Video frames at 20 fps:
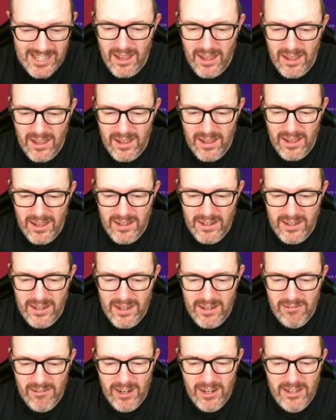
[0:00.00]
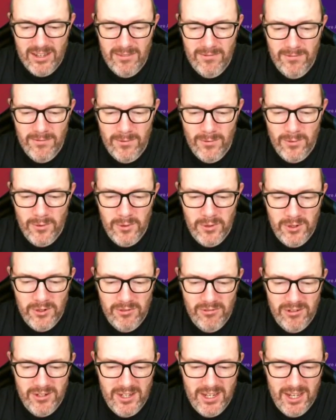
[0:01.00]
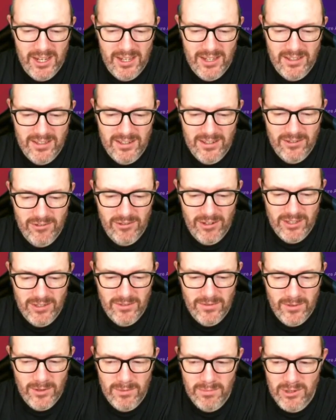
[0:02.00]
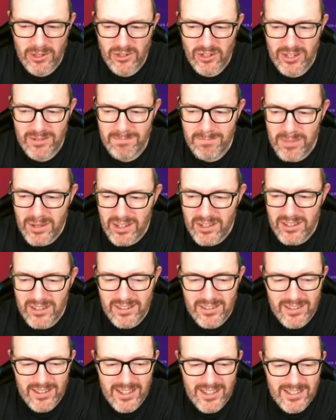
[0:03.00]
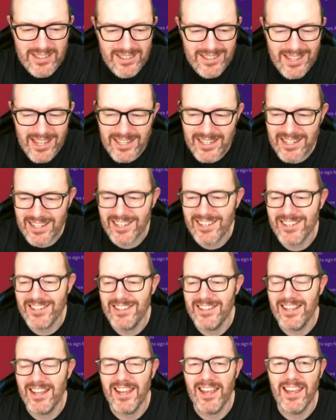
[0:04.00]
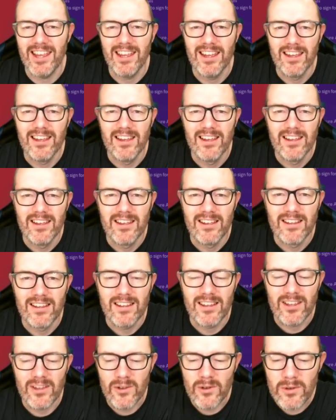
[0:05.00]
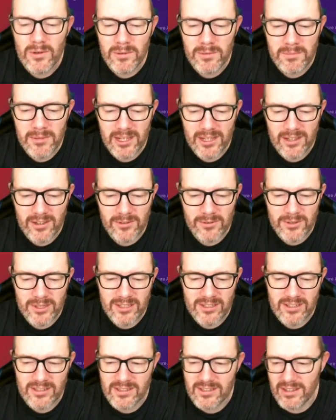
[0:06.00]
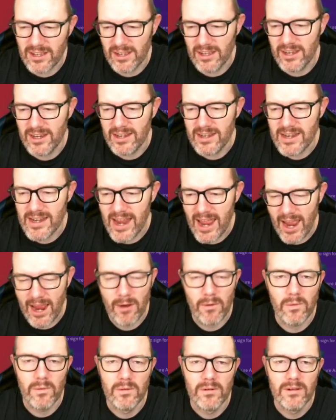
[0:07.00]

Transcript: And they're adding 400k to the transfer budget. But it's deadline day. Like, who am I going to sign now?